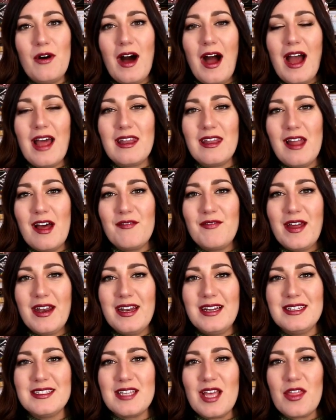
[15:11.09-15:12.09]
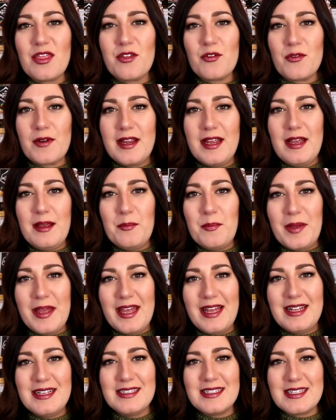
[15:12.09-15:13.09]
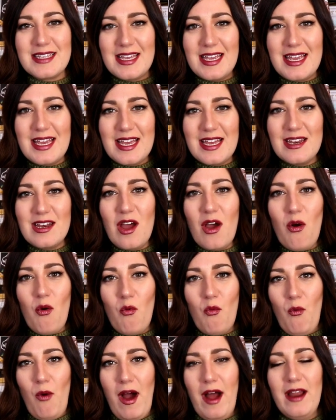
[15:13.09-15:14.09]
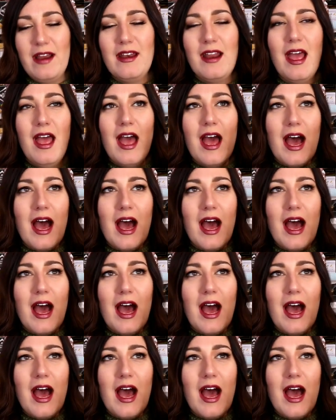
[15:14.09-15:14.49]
I love that it is three pins in one.